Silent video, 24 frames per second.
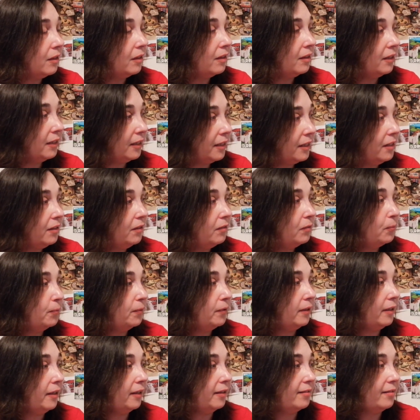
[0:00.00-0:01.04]
The kit,
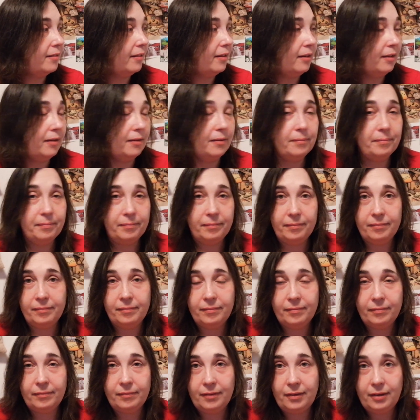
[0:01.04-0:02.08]
ex, uh,
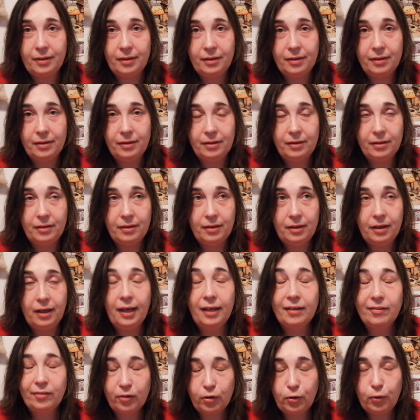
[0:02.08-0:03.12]

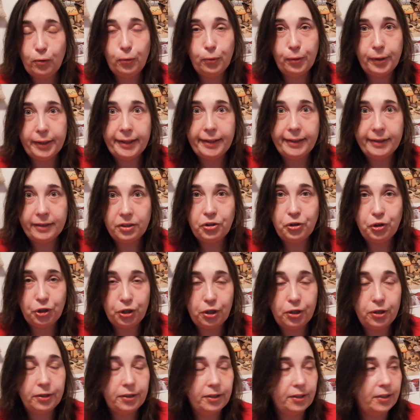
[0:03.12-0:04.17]
excluding the
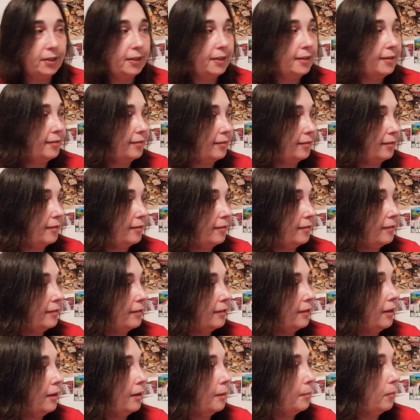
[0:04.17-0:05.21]
chart, Jesus,
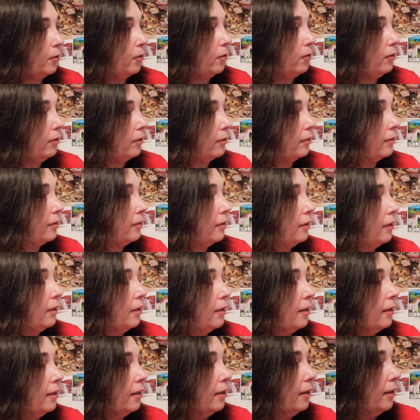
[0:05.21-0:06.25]
come on.
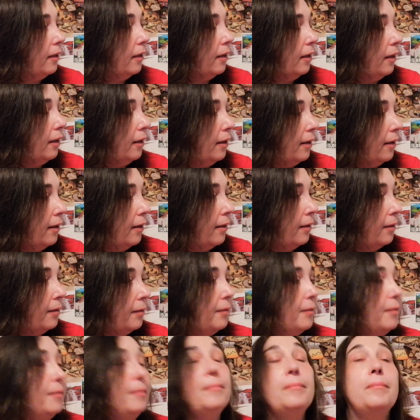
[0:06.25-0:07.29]
Uh,
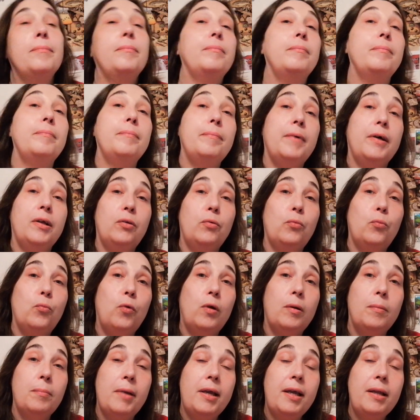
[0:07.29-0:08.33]
but
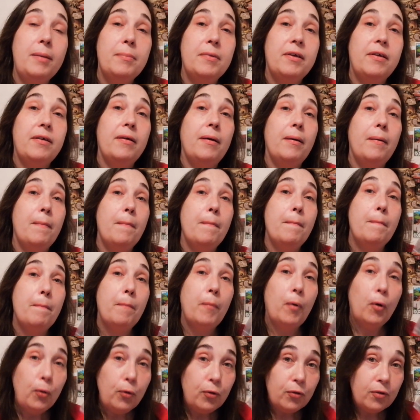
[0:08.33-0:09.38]
what made me
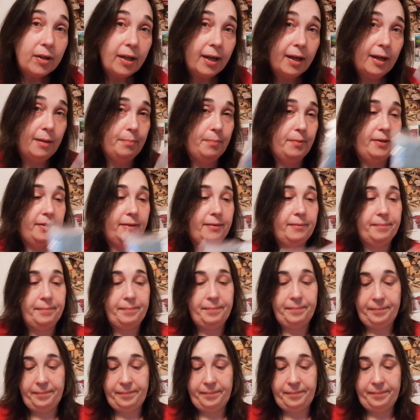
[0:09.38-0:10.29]
most happy